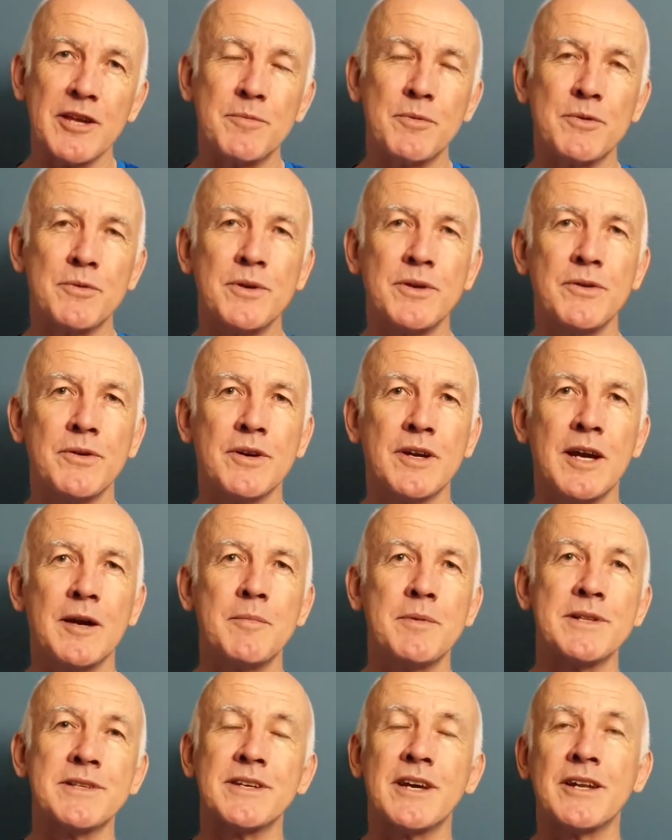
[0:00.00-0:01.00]
between your
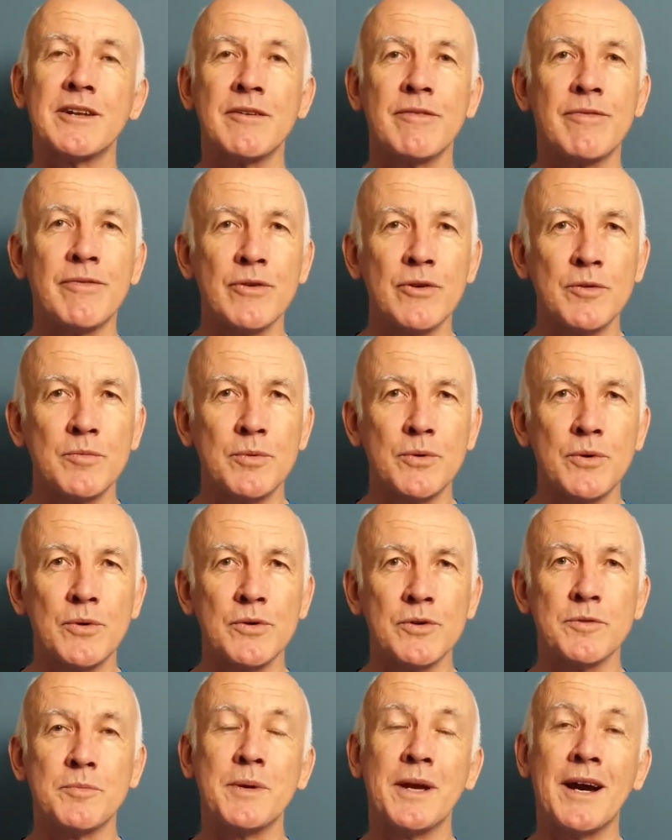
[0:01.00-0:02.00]
cupboards, under
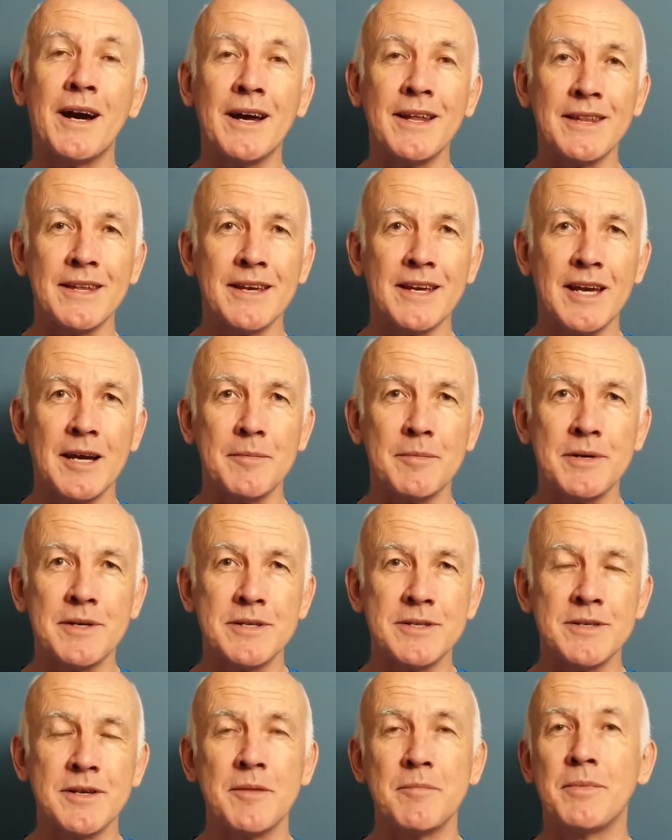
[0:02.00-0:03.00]
floorboards, behind the
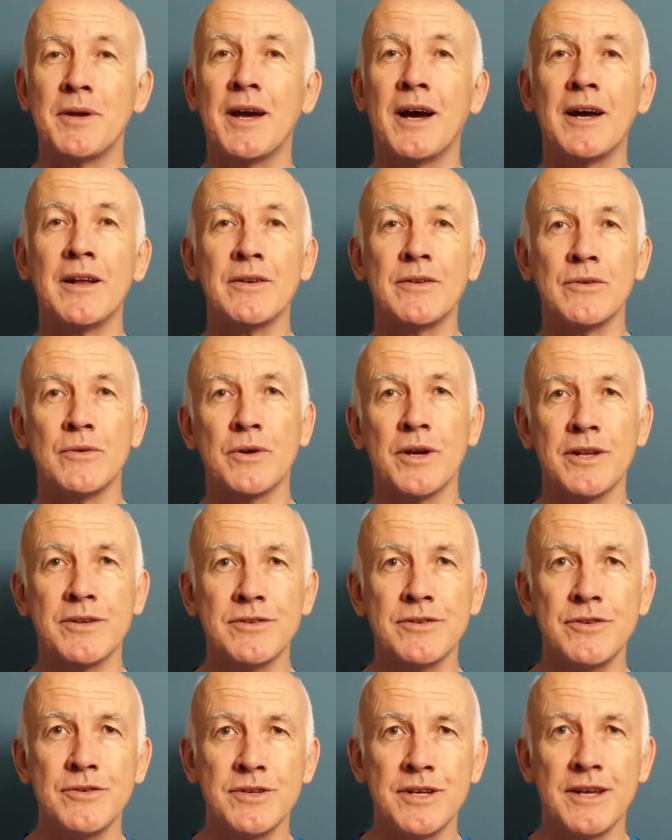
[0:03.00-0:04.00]
cupboards, behind your
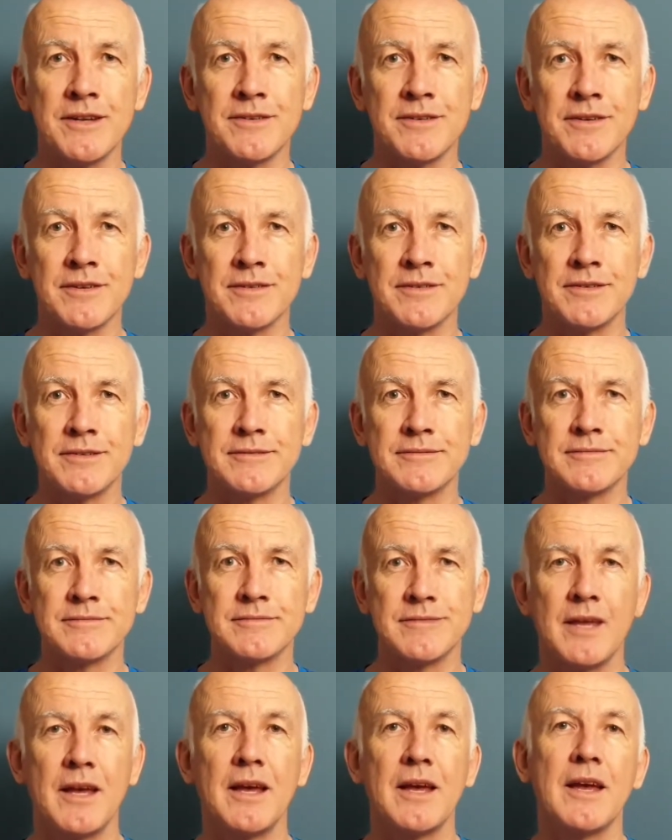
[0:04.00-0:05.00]
kitchen utensils.
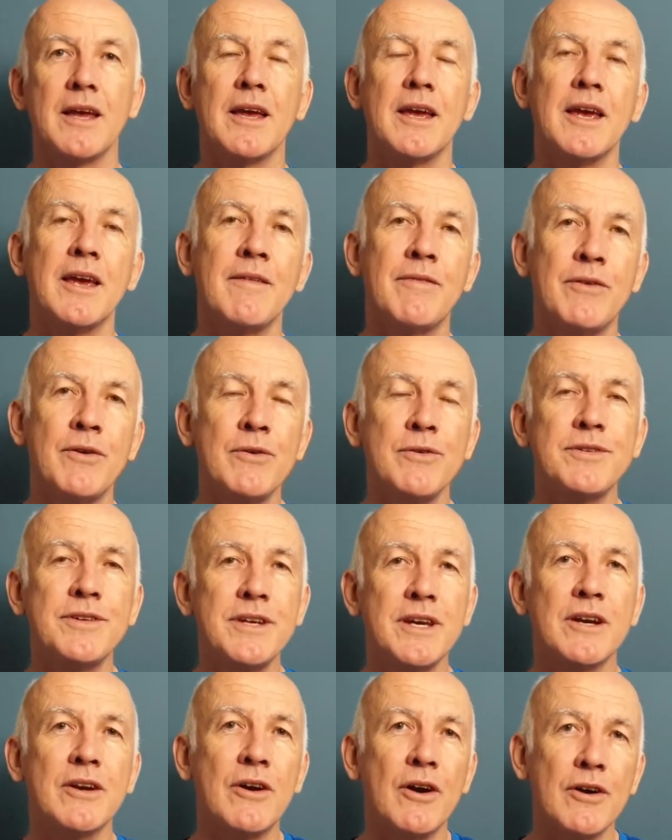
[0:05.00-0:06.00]
If you see
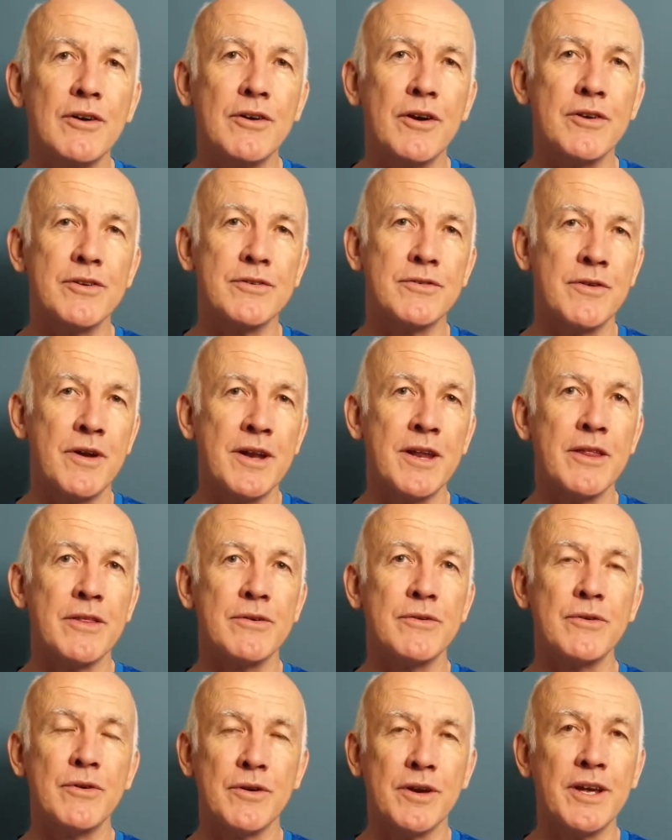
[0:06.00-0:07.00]
a cockroach running
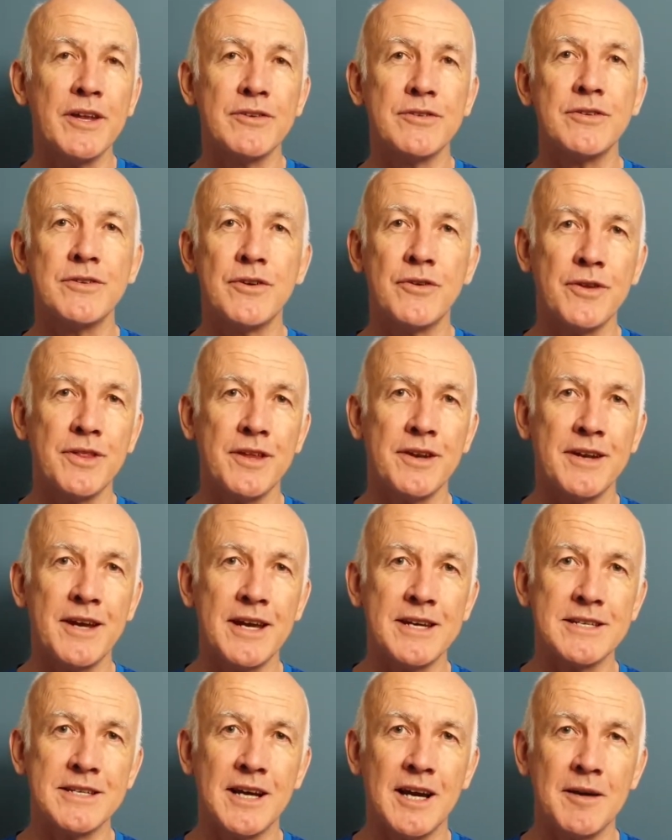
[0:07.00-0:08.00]
through your kitchen during the
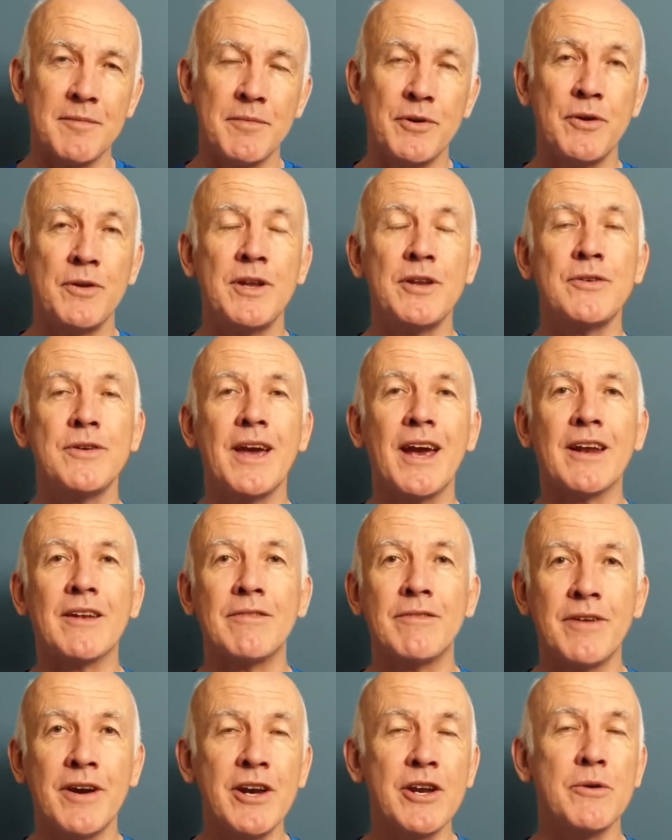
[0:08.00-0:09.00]
daytime, you need to act
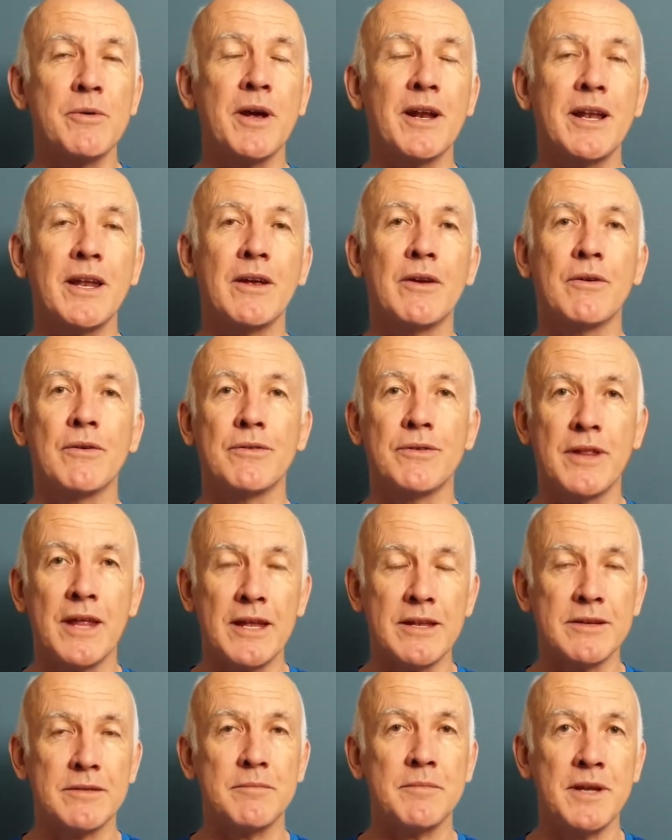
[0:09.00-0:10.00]
very quickly, because
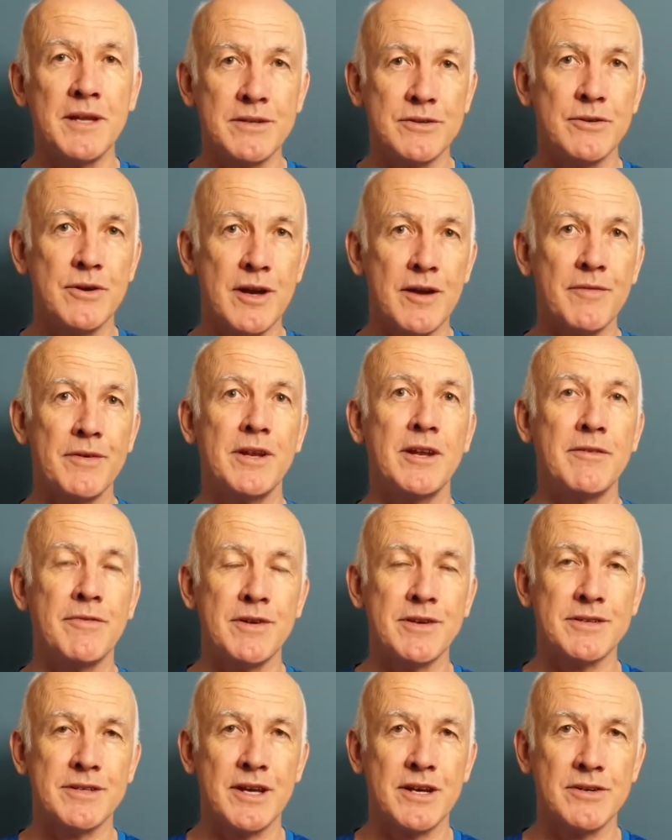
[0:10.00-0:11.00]
that means you have an
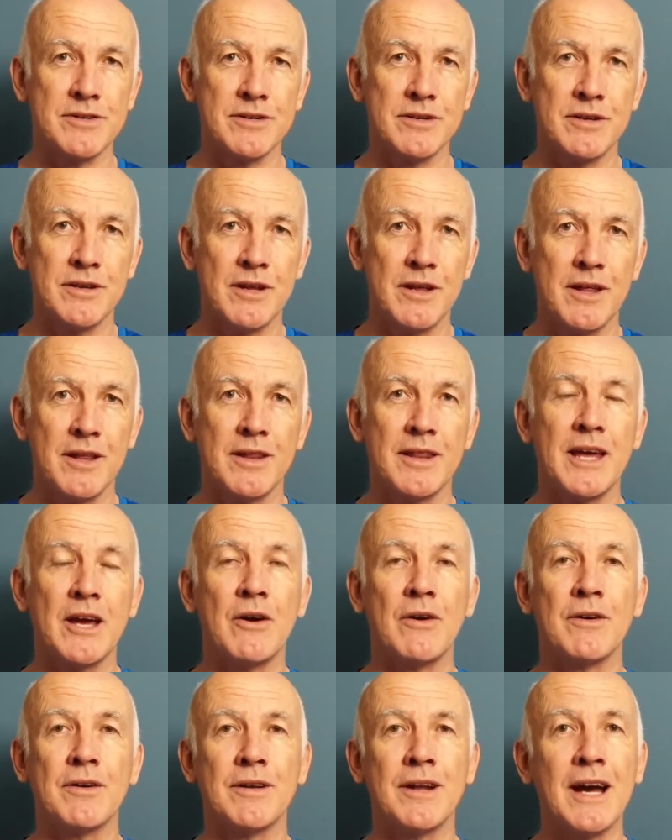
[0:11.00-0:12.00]
infestation. They
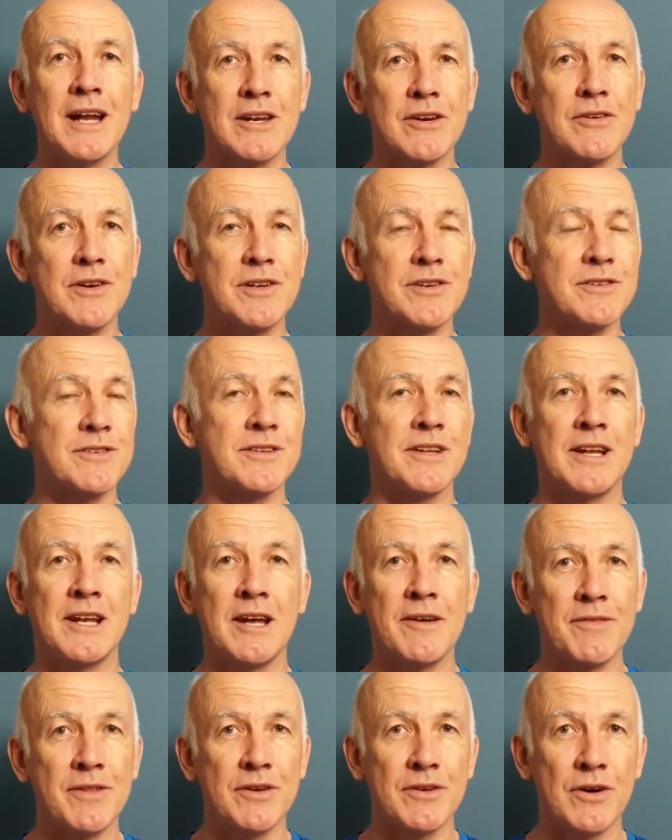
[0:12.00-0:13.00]
are night creatures, they
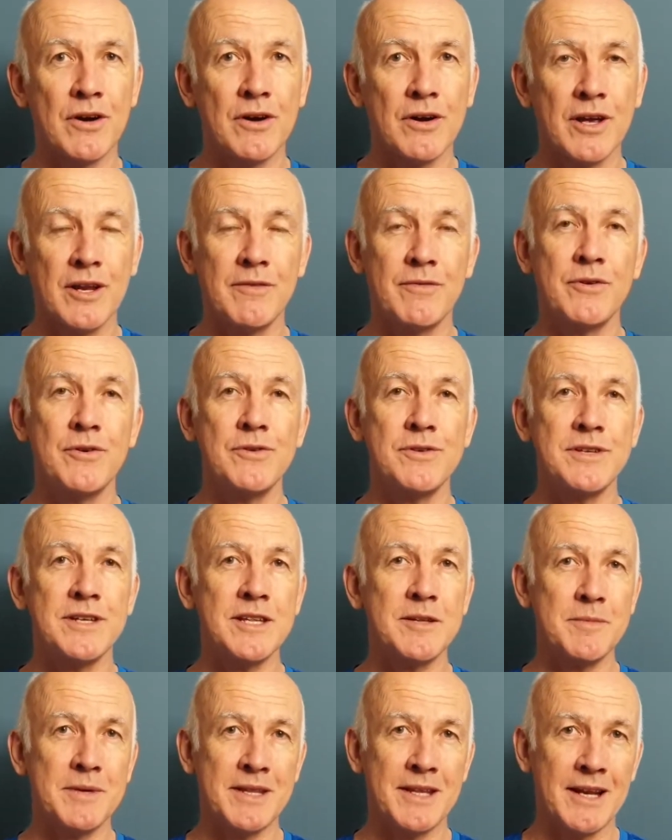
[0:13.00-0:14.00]
love the dark, and if you see
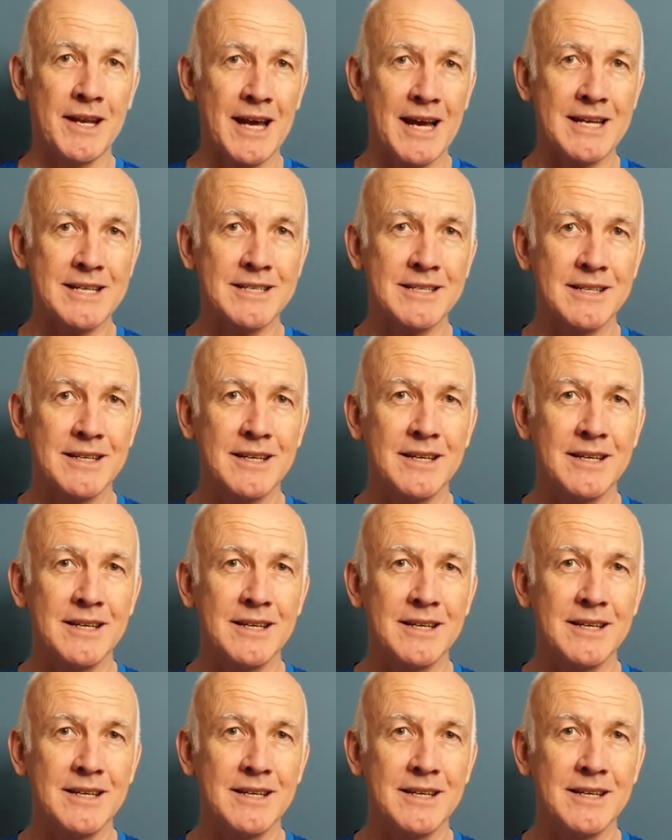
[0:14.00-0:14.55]
them in the light,